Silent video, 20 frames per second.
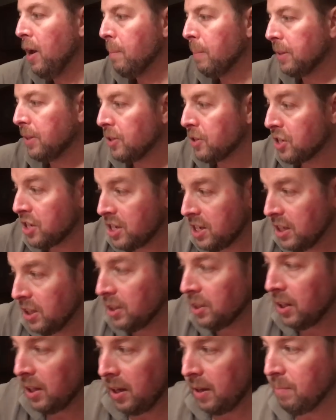But there's
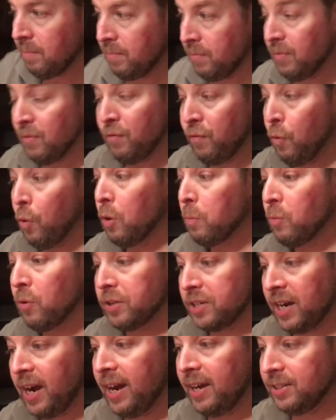still 4 more
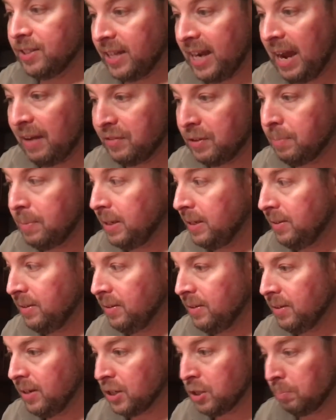tiles that have to be
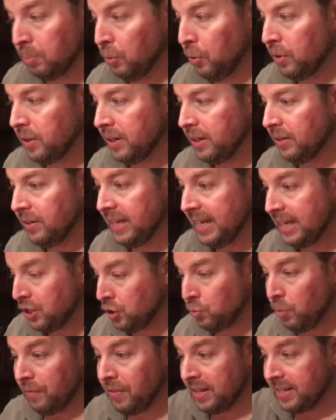explored here.
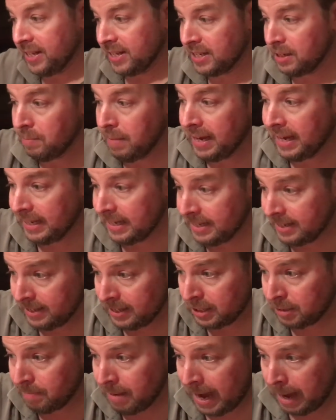Each one that doesn't make it into
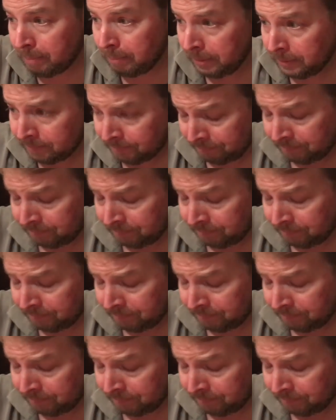this map